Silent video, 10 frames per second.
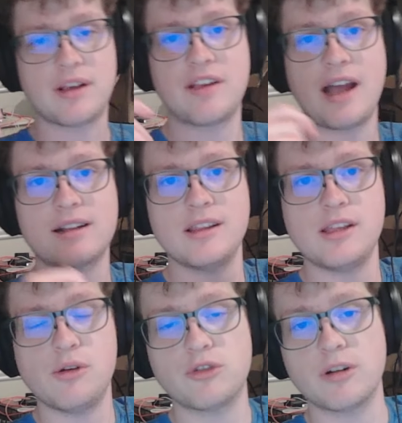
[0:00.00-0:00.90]
exactly
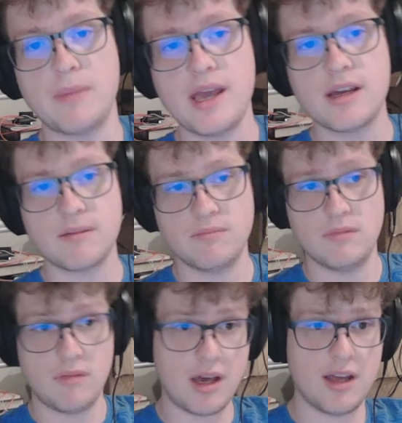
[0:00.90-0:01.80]
you should make
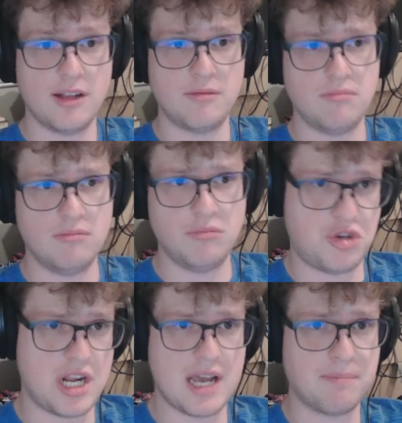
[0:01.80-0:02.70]
a
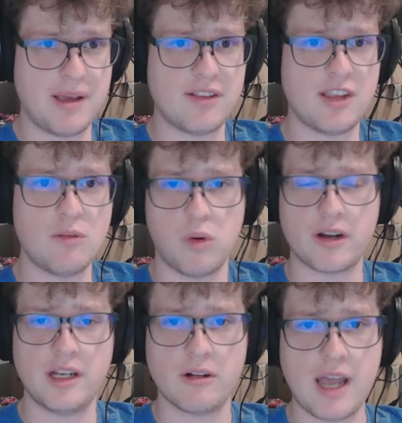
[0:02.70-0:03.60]
GMPC
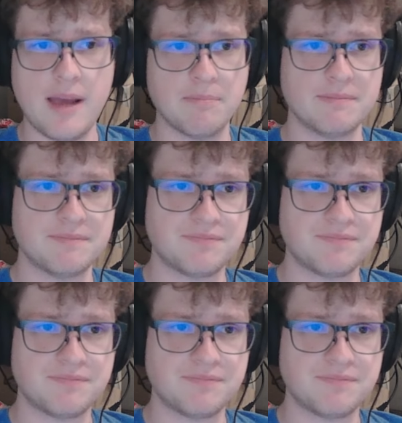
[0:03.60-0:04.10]
work in your game.